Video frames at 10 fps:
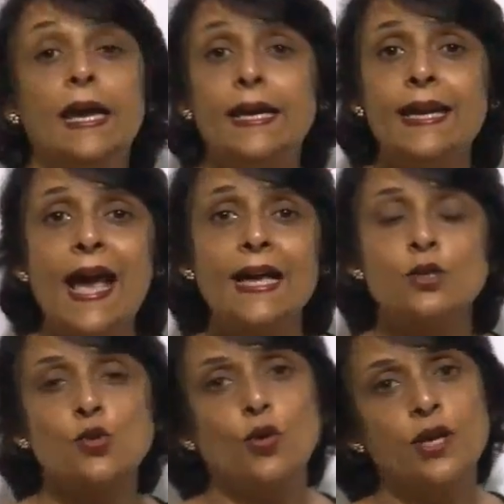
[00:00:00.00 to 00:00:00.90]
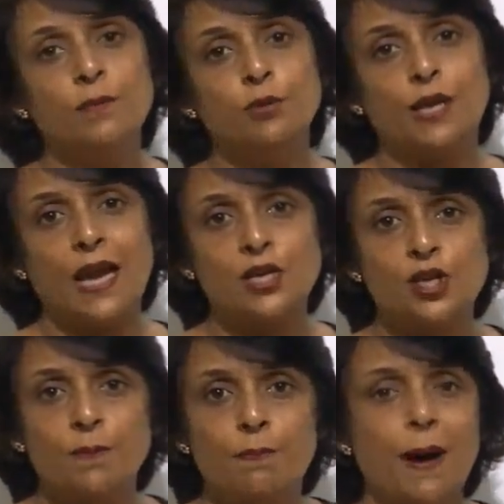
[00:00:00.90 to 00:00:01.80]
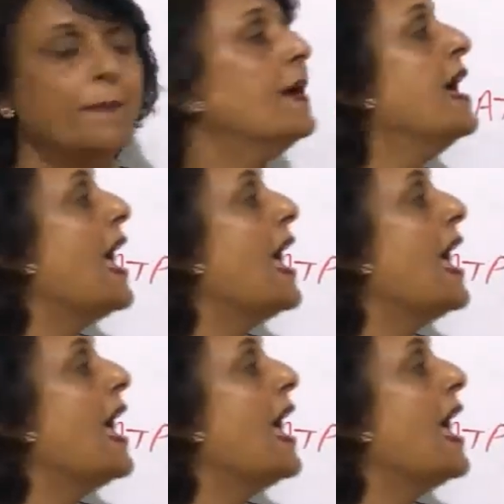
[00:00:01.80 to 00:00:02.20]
It has sodium potassium pump.